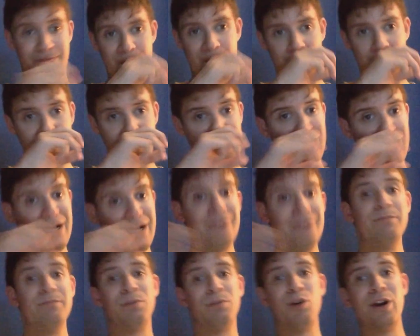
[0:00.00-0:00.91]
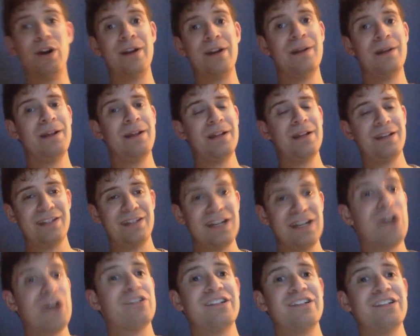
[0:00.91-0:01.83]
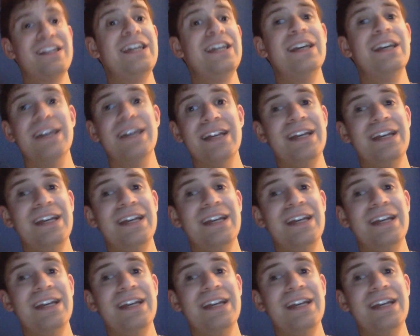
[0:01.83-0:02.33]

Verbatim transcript: You know, Blair Davenport, you know, she